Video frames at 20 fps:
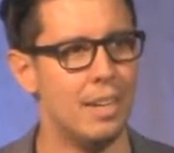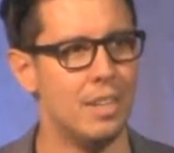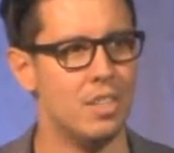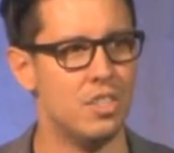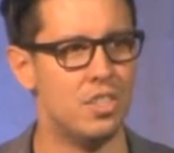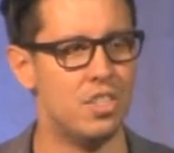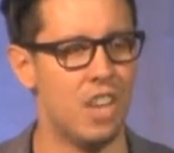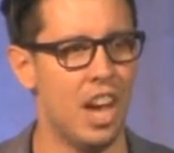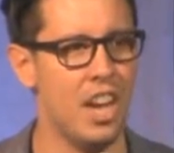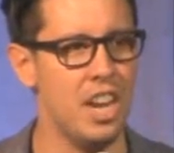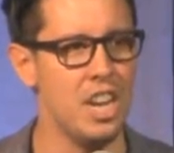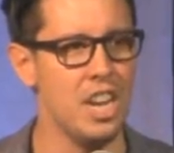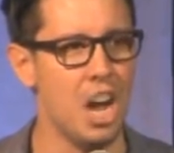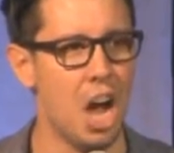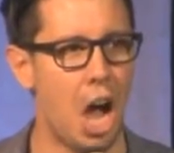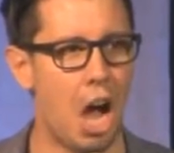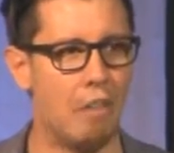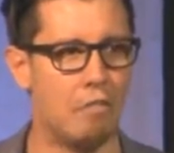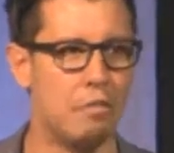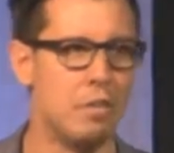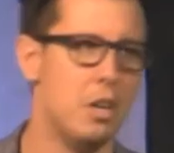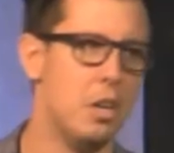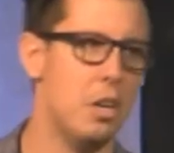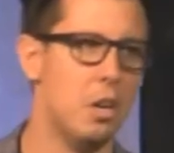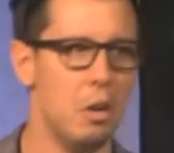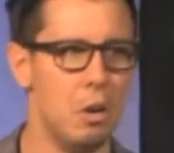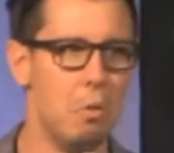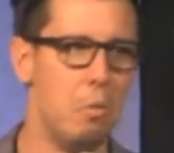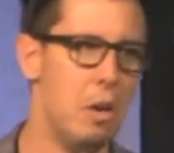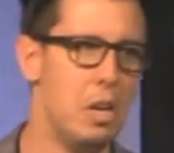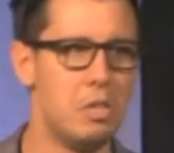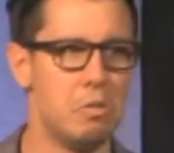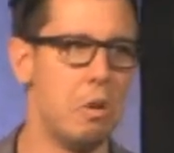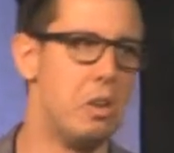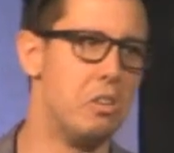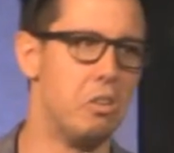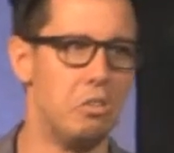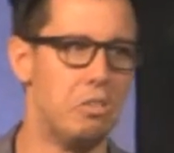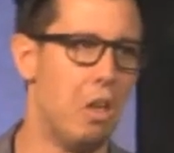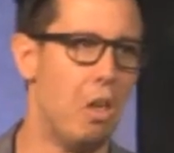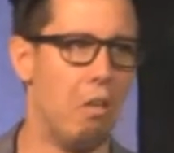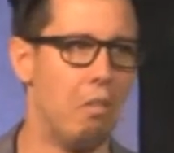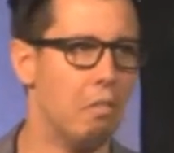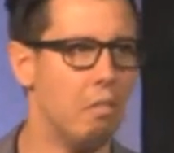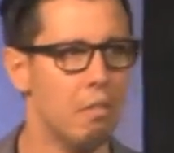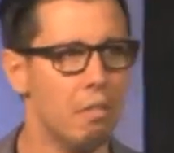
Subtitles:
Signing off, Rich Richardson.